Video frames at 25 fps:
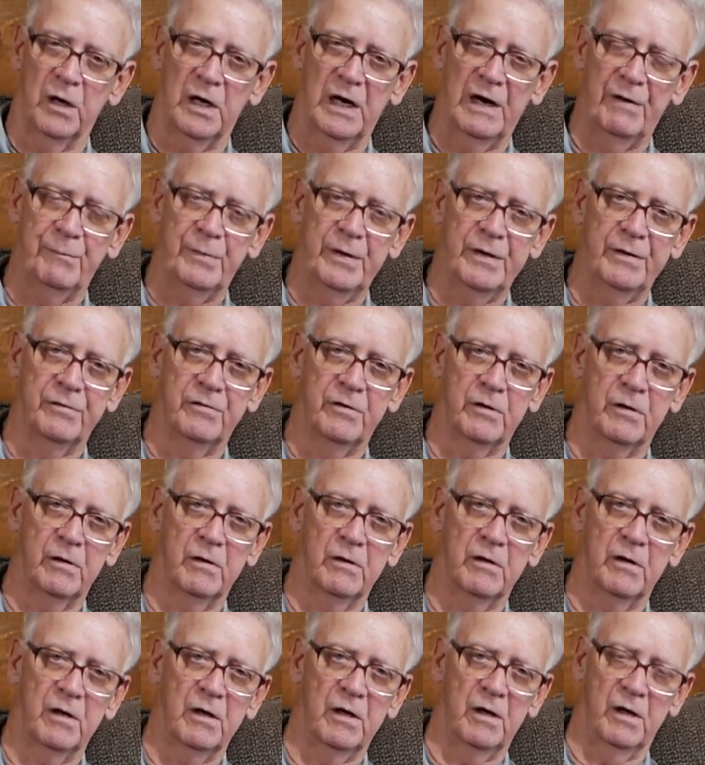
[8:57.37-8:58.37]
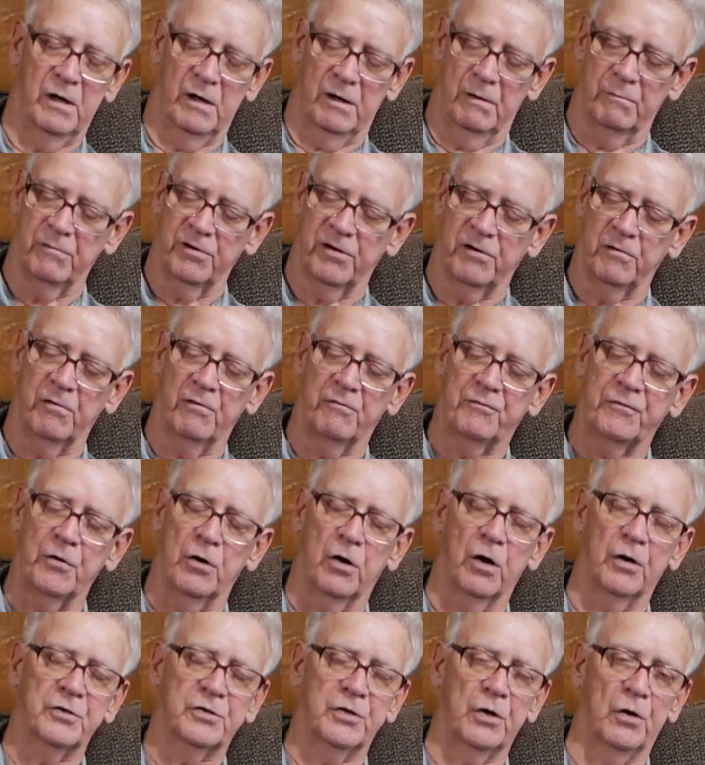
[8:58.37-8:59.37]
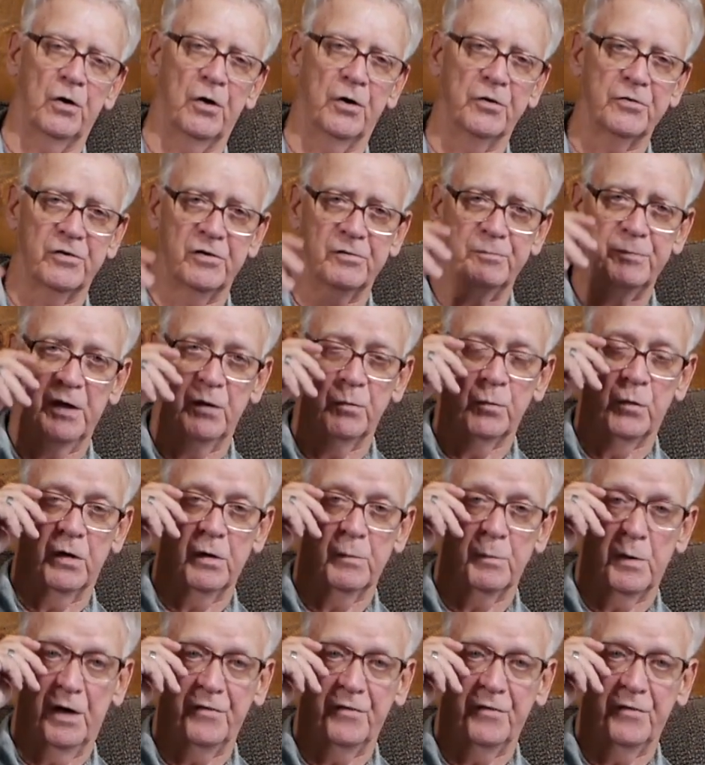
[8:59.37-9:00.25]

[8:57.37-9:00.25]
I've been, Frog Togs has been one of my